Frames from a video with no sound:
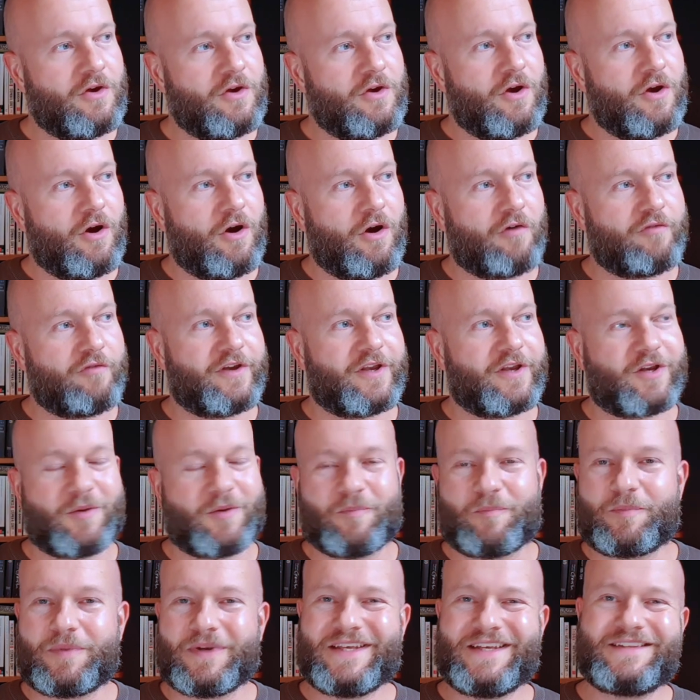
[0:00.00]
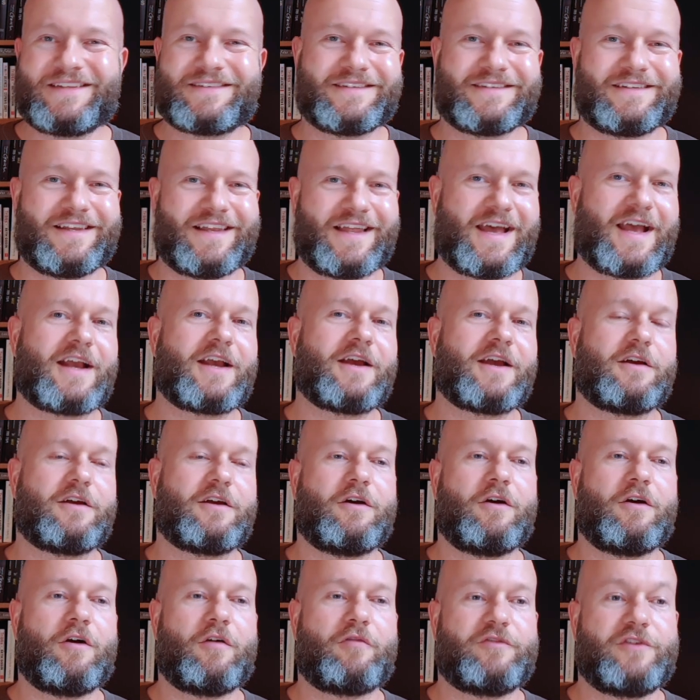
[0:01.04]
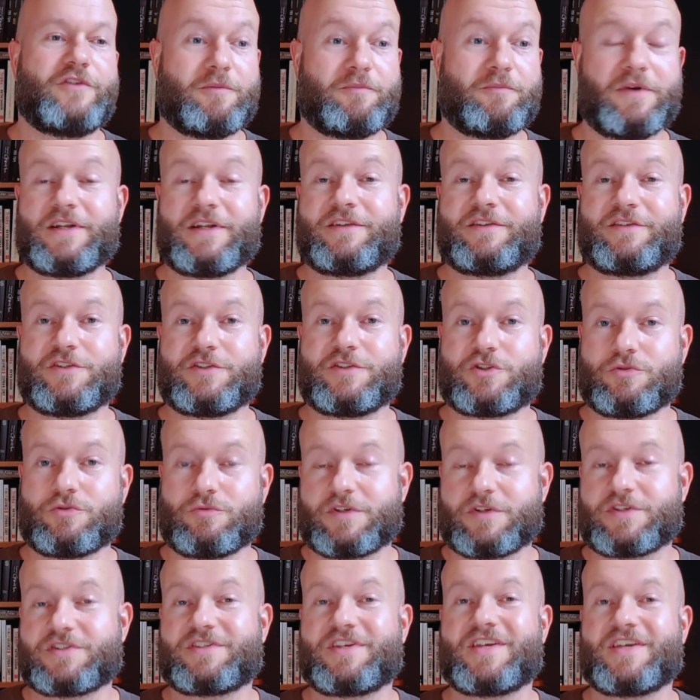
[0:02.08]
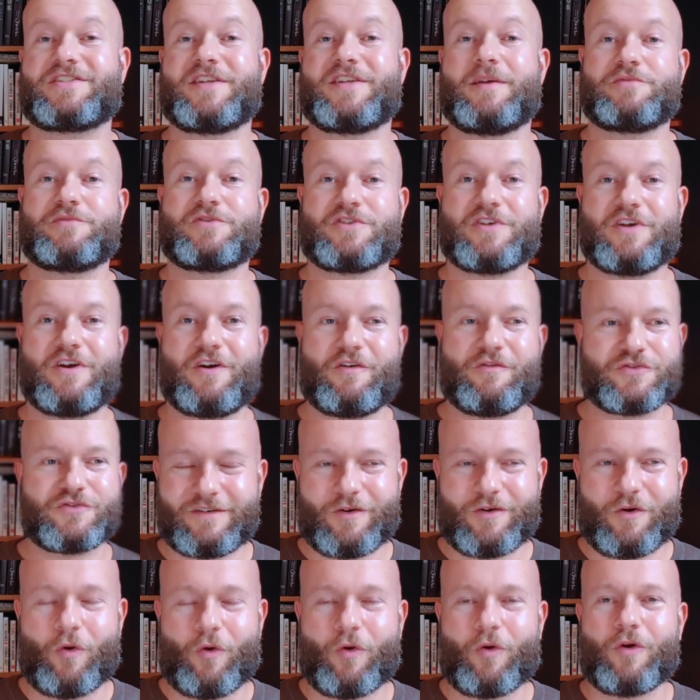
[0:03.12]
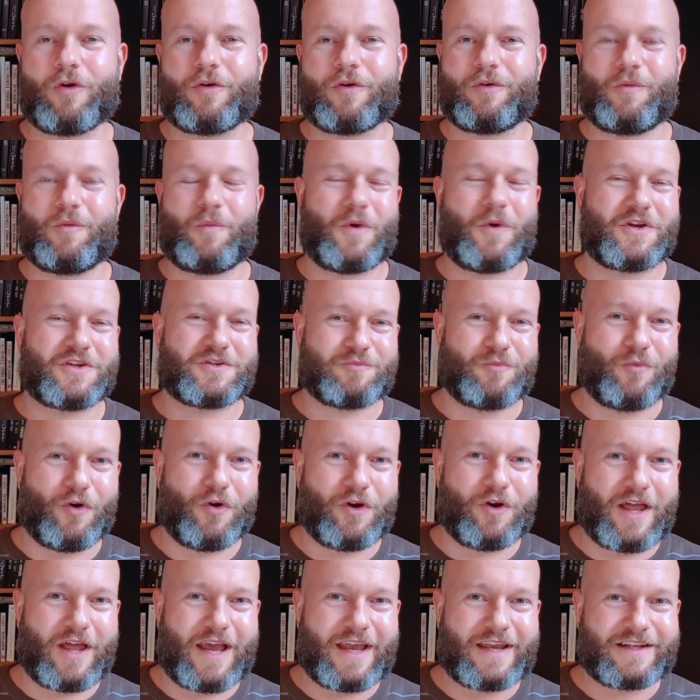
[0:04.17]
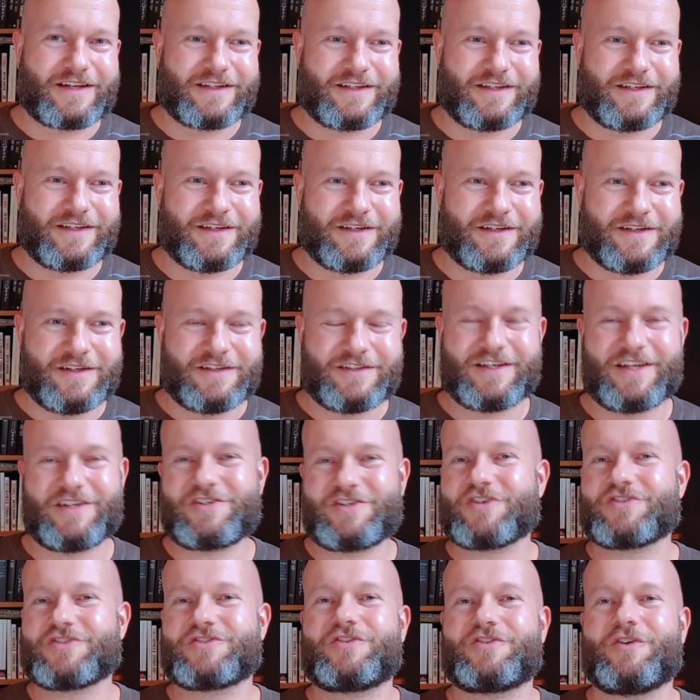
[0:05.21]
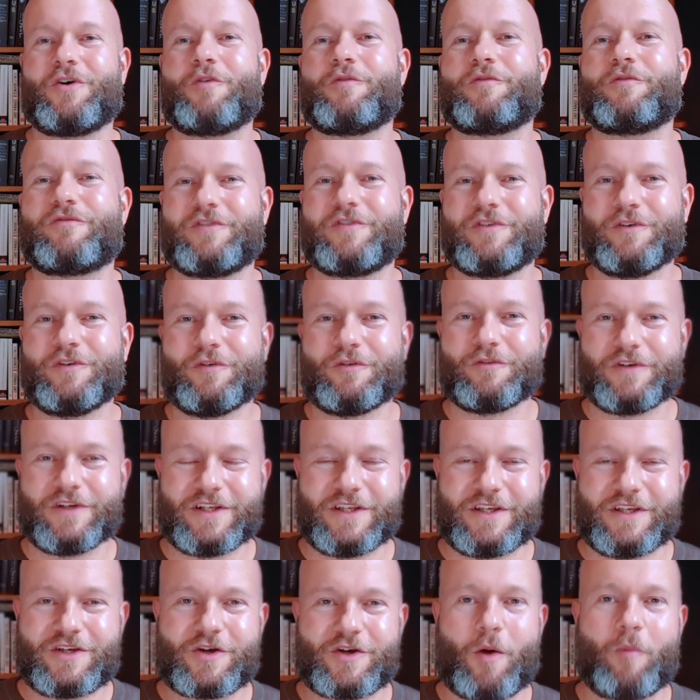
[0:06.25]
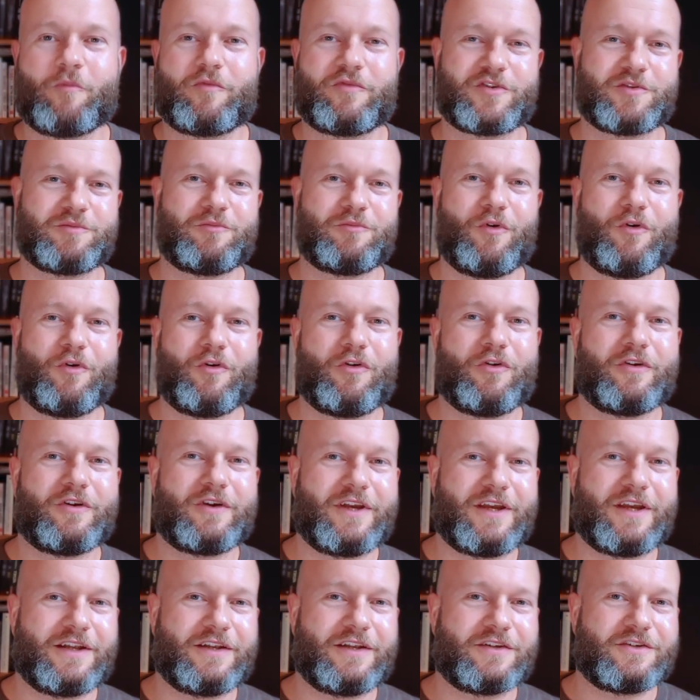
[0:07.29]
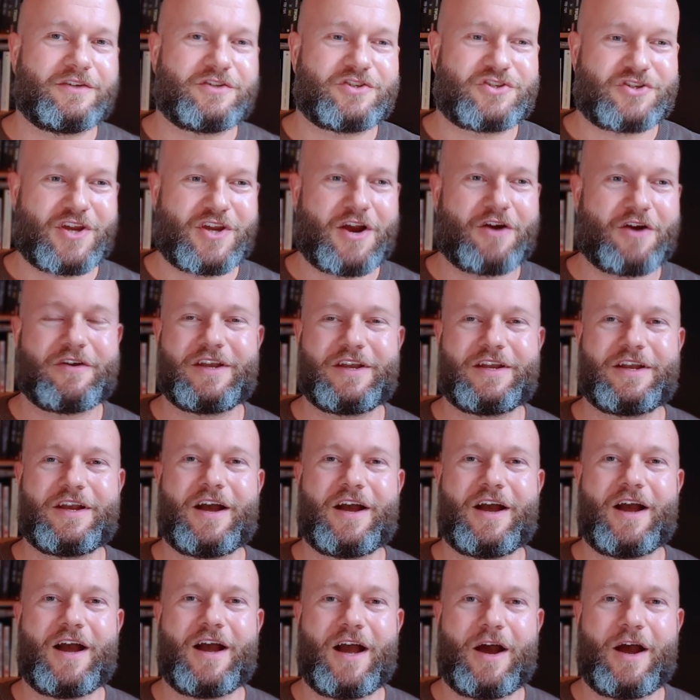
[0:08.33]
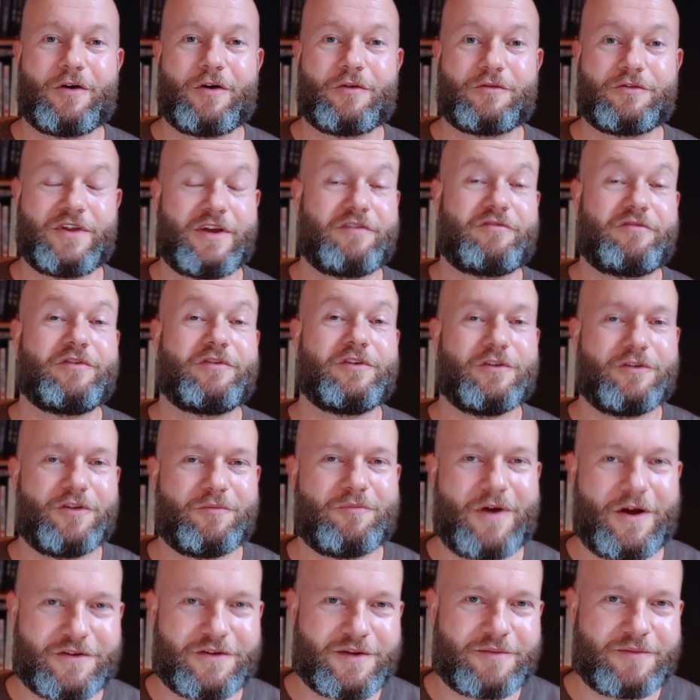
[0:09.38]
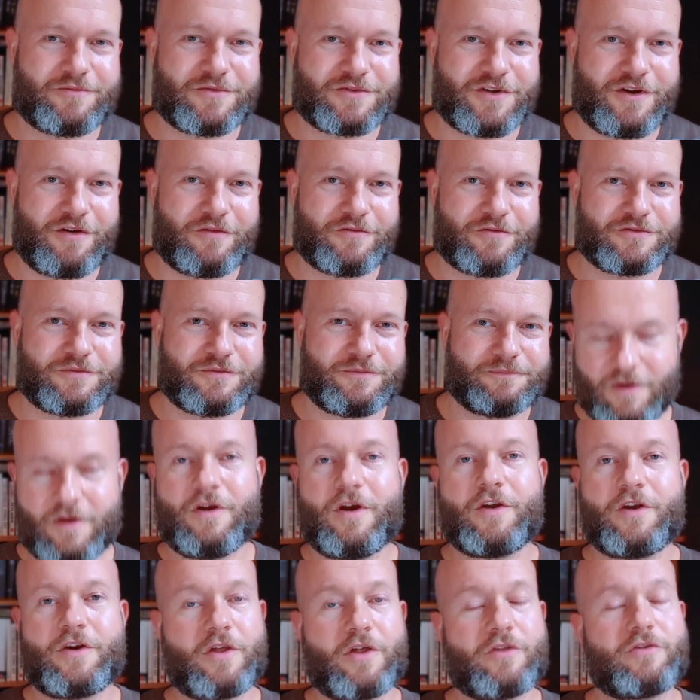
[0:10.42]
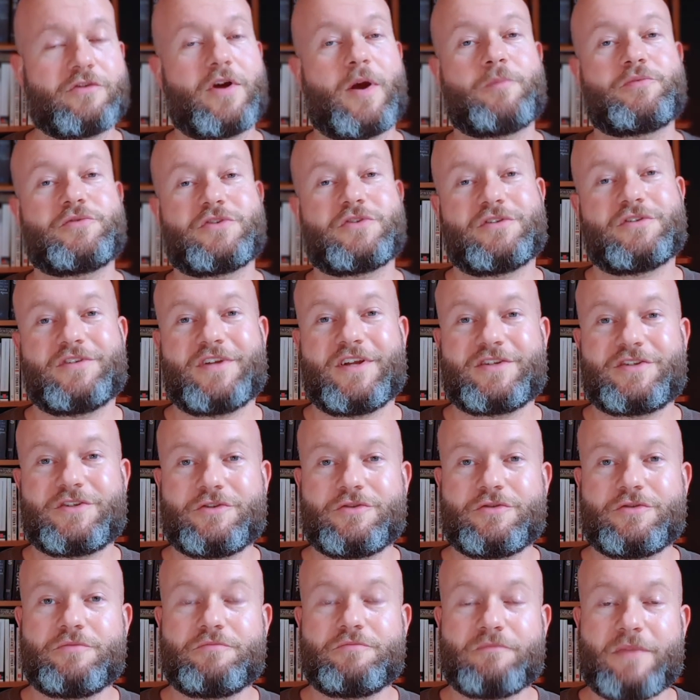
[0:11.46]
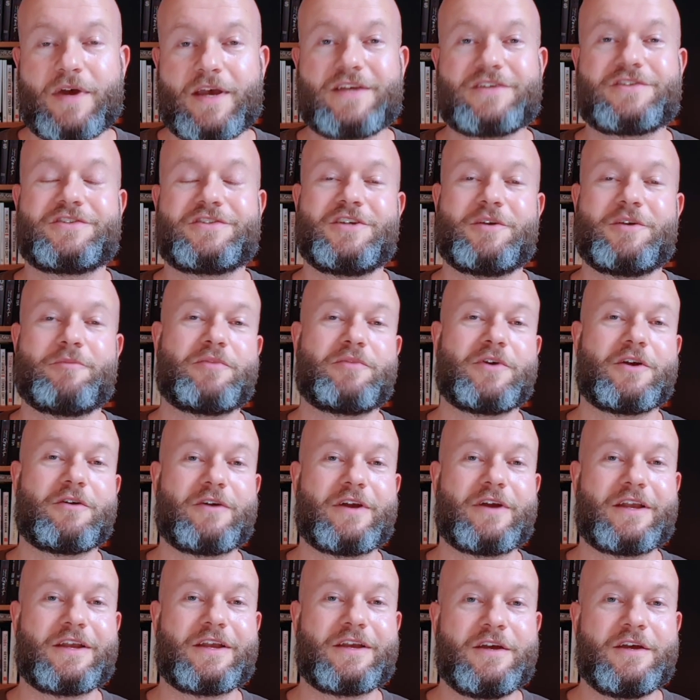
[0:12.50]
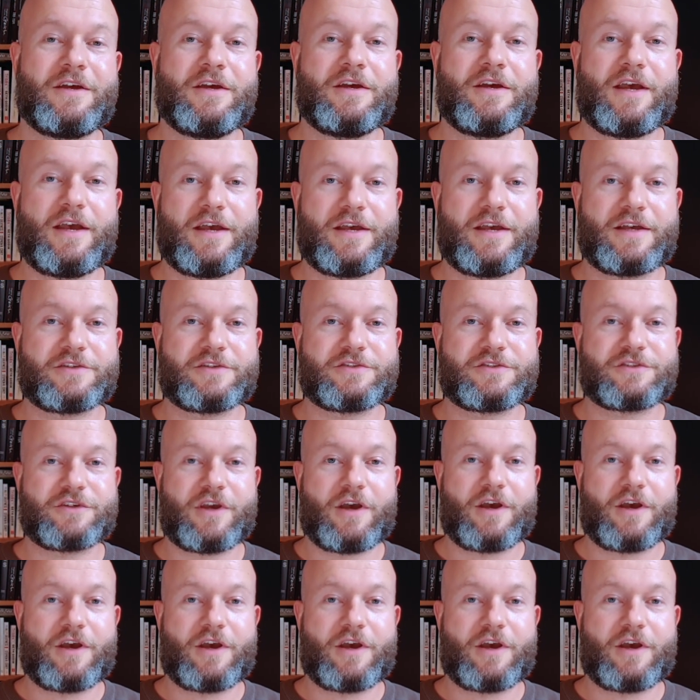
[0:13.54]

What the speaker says: of a complete lack of the ability to assess themselves, or what is more likely, they just don't feel really comfortable in sharing how they feel about themselves. Another option that you may see appearing is